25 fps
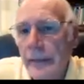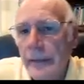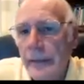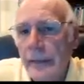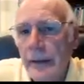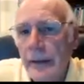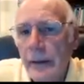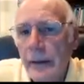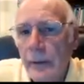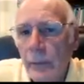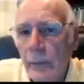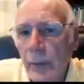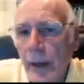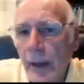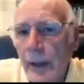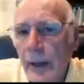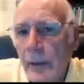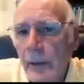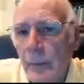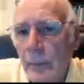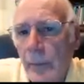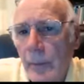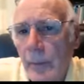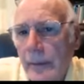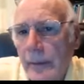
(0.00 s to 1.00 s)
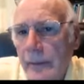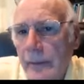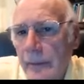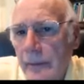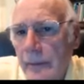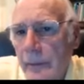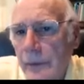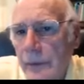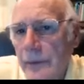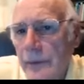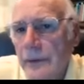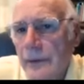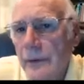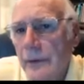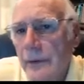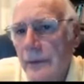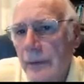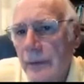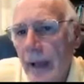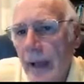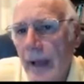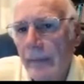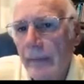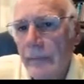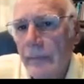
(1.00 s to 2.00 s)
The correct method, which is
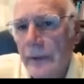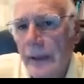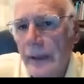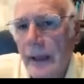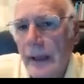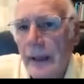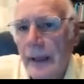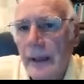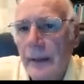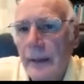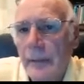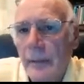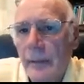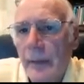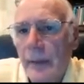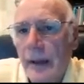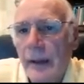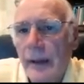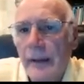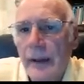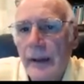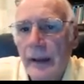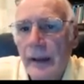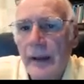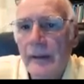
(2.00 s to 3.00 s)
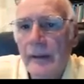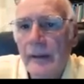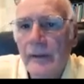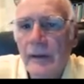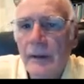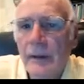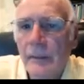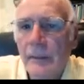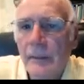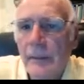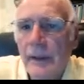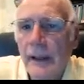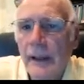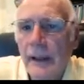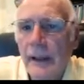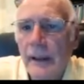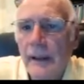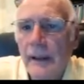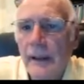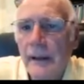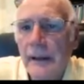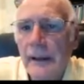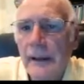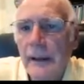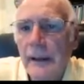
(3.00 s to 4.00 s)
advocated by the
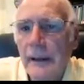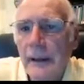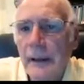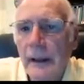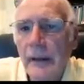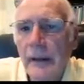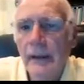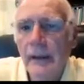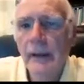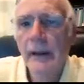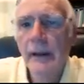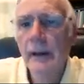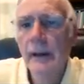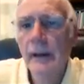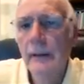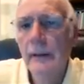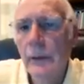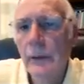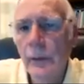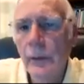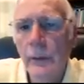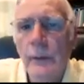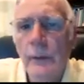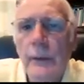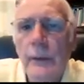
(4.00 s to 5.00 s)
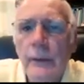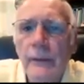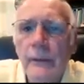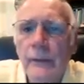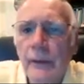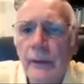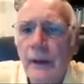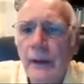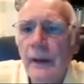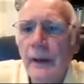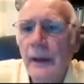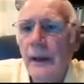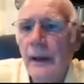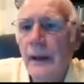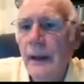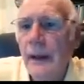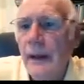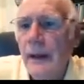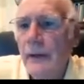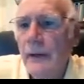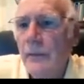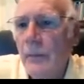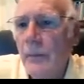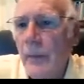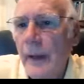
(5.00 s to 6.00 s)
ACBL in their course,
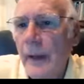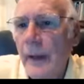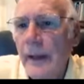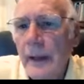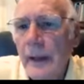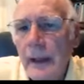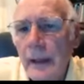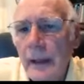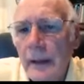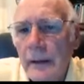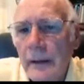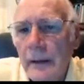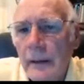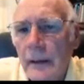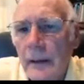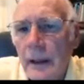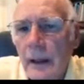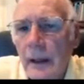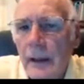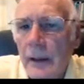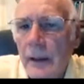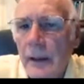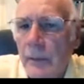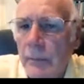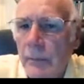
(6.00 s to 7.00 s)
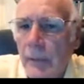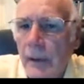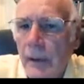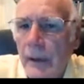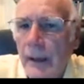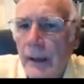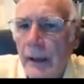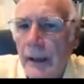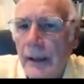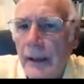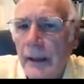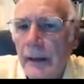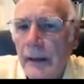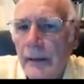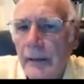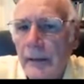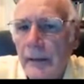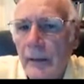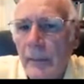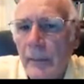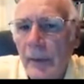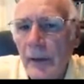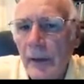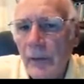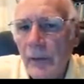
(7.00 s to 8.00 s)
is making a declare plan. Is
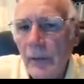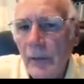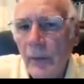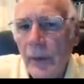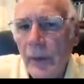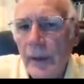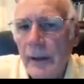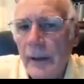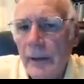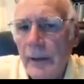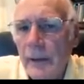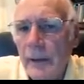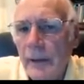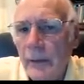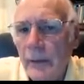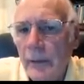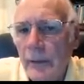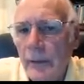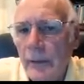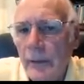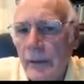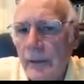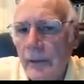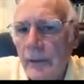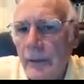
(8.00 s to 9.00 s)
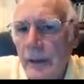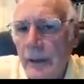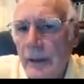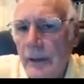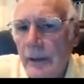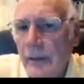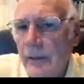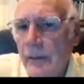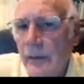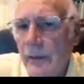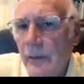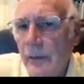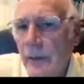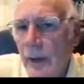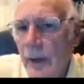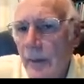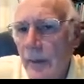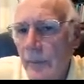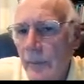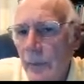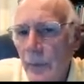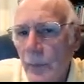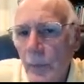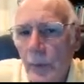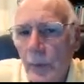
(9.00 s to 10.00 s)
the best way to do this is to,
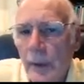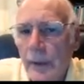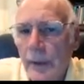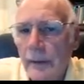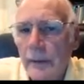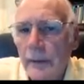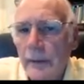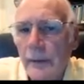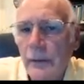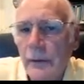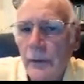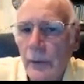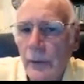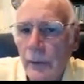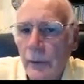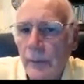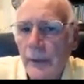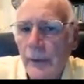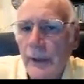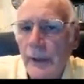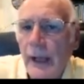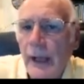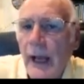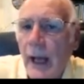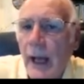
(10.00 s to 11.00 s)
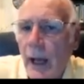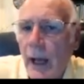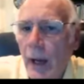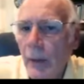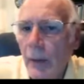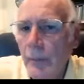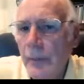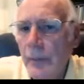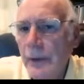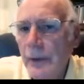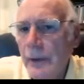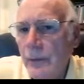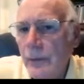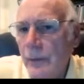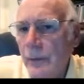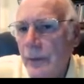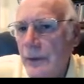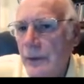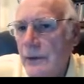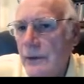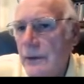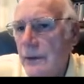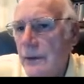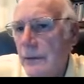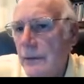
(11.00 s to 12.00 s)
number one, determine how many
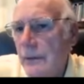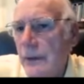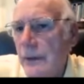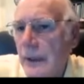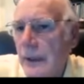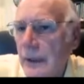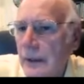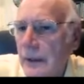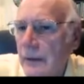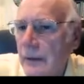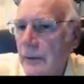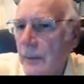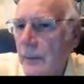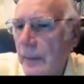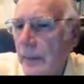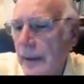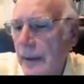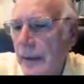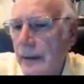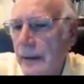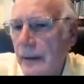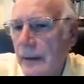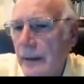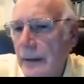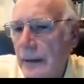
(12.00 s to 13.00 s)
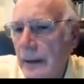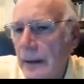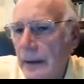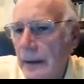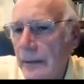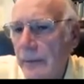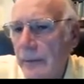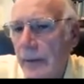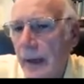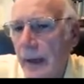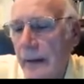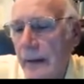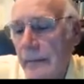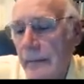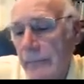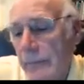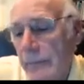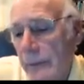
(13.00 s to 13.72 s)
tricks you need to make the contract.